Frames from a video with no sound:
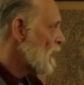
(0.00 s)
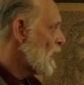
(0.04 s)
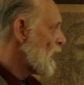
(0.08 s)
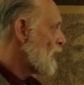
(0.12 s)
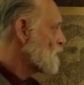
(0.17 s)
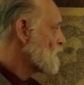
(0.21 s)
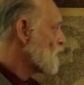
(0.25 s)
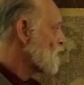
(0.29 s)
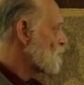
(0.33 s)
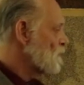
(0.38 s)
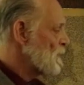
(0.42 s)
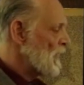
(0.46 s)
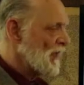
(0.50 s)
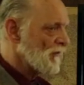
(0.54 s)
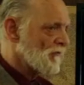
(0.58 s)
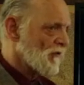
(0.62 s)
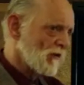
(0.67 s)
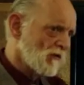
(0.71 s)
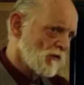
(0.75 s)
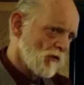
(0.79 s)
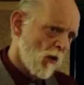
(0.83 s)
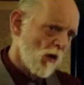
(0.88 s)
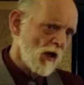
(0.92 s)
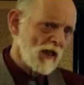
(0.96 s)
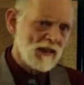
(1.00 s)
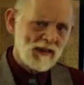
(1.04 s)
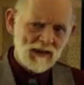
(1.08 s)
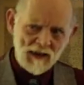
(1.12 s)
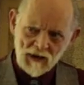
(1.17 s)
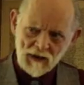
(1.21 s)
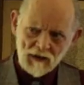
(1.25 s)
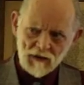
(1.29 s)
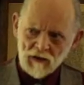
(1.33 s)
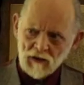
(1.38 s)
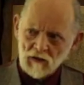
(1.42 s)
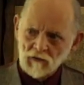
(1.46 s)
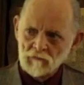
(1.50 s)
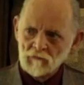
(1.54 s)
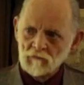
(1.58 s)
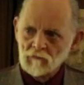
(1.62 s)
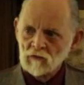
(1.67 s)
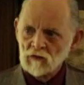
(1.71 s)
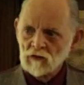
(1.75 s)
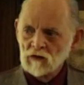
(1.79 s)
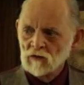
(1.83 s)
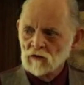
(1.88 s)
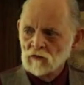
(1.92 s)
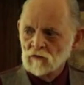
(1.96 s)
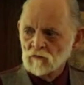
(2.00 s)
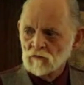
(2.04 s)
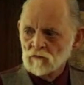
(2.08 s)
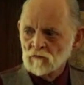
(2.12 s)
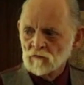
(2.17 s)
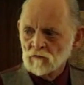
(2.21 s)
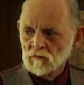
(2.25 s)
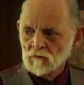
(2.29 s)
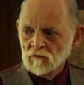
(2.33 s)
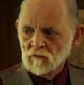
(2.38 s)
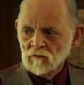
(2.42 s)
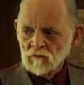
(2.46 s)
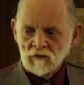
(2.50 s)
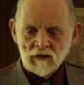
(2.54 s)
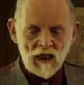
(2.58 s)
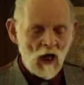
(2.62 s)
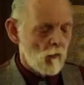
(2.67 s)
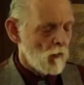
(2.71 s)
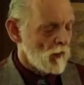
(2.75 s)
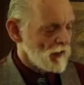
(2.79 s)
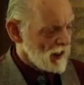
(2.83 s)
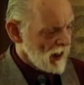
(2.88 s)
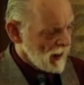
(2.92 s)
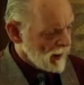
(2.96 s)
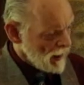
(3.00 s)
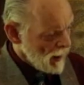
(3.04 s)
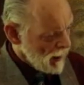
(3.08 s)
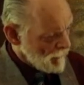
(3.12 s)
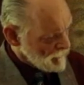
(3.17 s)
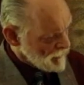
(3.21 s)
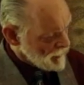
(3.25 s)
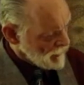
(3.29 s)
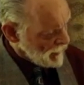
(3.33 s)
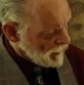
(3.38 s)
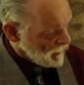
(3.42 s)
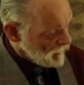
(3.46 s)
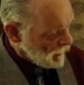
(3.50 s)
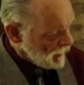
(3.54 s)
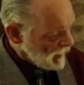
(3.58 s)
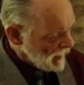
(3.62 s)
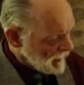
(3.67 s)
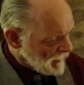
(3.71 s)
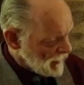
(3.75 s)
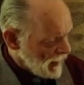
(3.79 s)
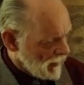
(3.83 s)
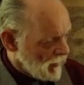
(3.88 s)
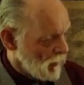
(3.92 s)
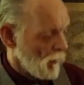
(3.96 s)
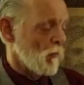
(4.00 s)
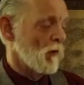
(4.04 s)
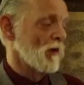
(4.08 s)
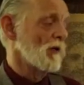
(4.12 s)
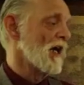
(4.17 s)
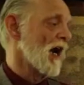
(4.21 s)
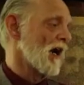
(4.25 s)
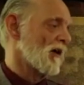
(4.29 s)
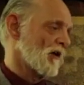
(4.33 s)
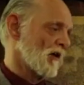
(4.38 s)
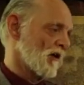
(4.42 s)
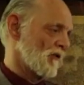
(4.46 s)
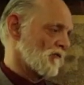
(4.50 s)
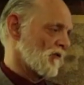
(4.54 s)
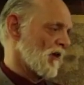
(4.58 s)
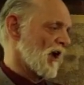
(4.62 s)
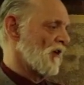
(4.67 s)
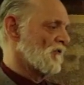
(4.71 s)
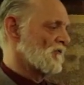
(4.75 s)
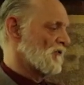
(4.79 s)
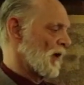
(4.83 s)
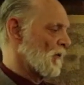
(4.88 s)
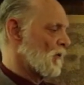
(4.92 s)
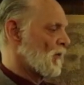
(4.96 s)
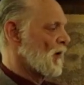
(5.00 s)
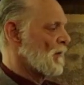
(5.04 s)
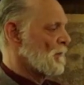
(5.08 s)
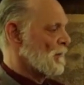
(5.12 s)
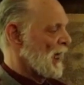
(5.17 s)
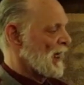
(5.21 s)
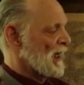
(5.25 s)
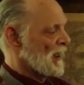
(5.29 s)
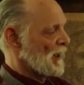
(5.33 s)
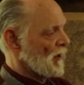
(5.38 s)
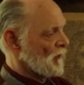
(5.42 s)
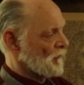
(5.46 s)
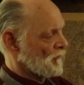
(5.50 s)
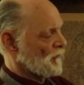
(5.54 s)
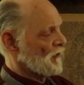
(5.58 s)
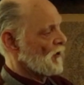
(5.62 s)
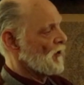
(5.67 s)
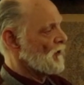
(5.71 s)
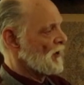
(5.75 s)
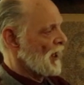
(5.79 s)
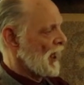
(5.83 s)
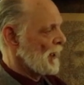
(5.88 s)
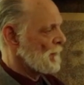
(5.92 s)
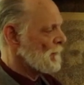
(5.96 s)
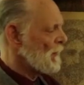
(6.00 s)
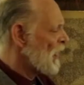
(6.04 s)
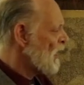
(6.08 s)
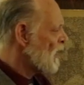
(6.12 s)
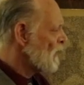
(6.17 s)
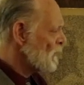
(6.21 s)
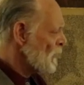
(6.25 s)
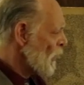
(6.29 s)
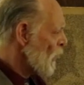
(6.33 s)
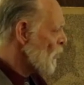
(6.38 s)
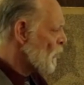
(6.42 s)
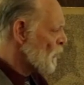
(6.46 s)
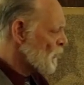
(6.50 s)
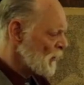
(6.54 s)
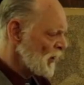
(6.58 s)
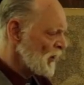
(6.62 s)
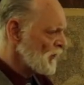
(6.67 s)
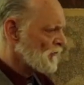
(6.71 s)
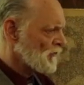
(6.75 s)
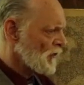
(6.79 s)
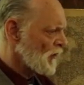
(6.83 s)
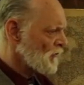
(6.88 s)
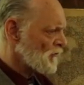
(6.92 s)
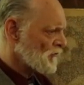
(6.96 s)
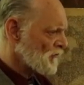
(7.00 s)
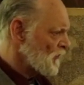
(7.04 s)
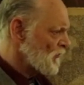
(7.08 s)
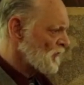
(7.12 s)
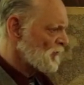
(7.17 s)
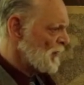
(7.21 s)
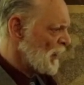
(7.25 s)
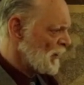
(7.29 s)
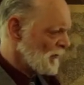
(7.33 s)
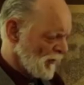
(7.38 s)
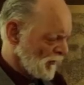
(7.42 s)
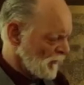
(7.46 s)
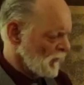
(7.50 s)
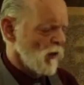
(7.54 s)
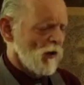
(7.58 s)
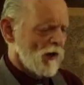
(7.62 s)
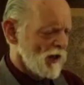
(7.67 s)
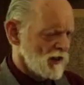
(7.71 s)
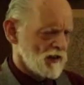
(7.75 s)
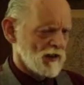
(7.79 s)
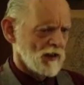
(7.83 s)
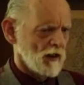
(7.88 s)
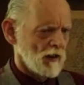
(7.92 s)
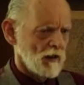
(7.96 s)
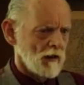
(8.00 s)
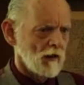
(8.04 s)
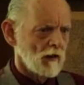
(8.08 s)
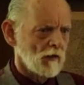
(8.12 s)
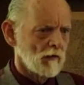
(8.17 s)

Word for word: It just means anointed. Now, when they come to the Greek and they go, we're not going to translate, we're going to make it a surname. No, Christos just means anointed.